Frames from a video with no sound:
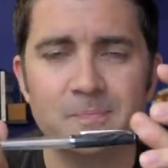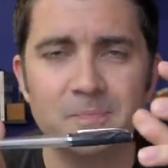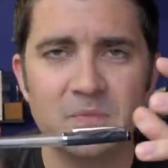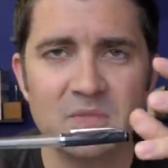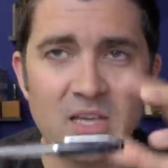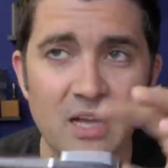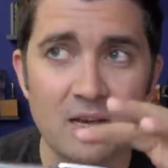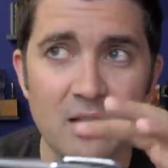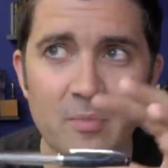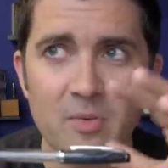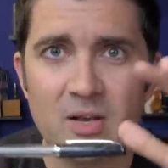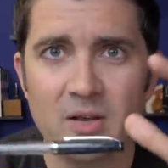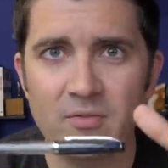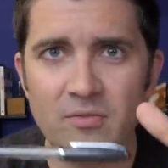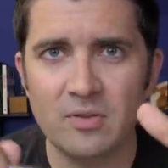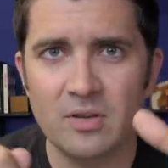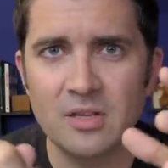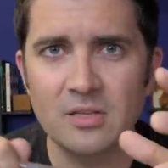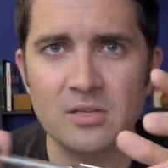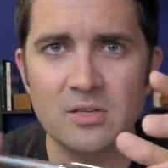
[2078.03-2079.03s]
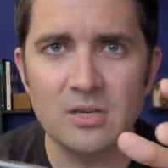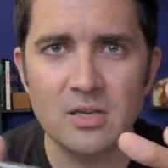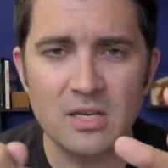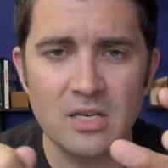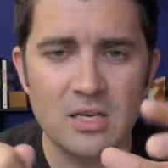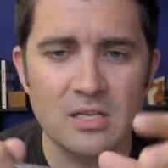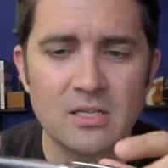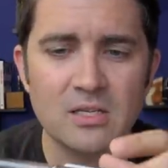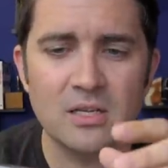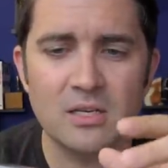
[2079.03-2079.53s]
It's got an ebonite feed, so you can
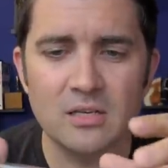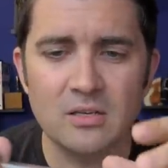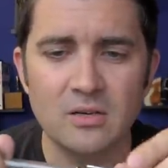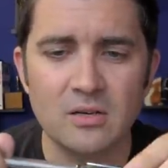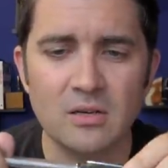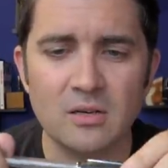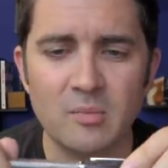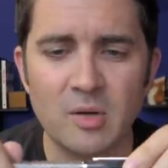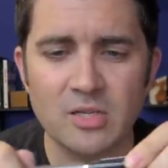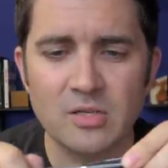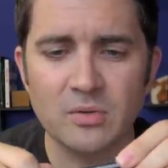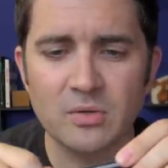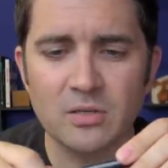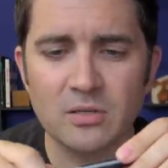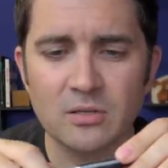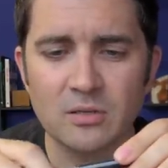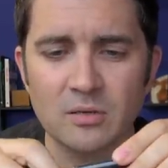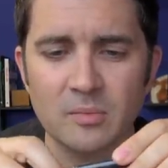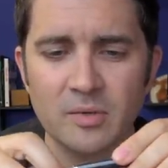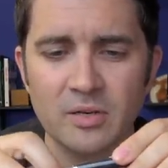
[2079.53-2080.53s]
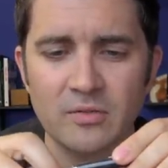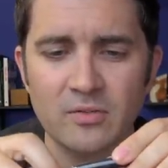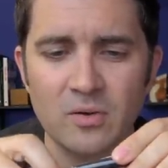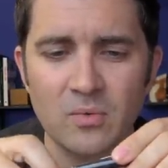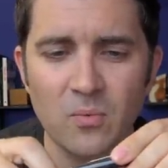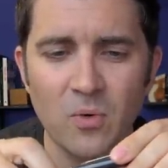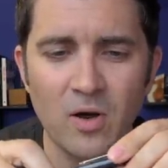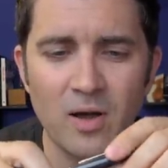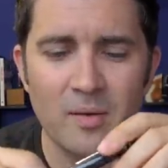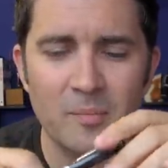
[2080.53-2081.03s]
heat set it and you can mess with it a little bit if you
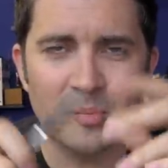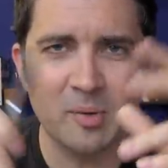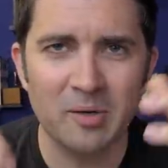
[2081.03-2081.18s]
want,